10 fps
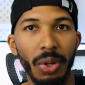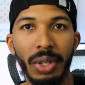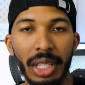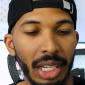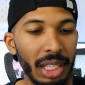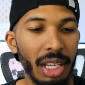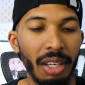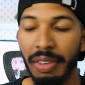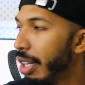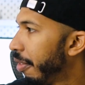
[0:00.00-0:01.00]
the only thing I could think
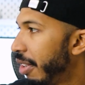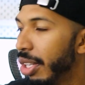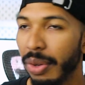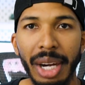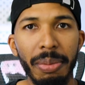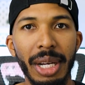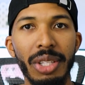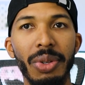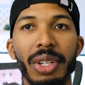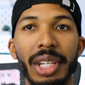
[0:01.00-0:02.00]
of. I couldn't find no
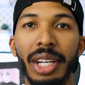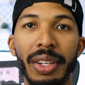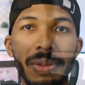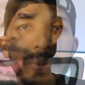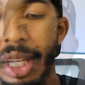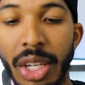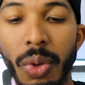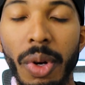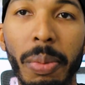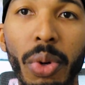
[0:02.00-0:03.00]
AirPods around here. One thing I do
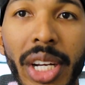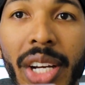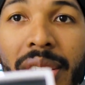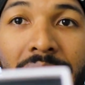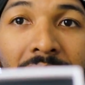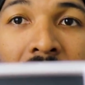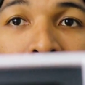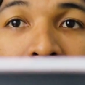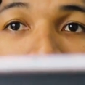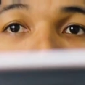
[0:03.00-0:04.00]
want to point out is the
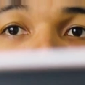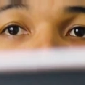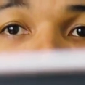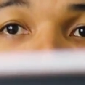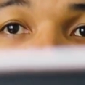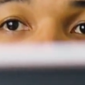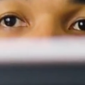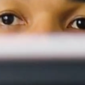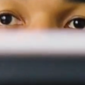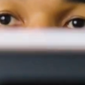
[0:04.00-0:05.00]
ear tips with these. You're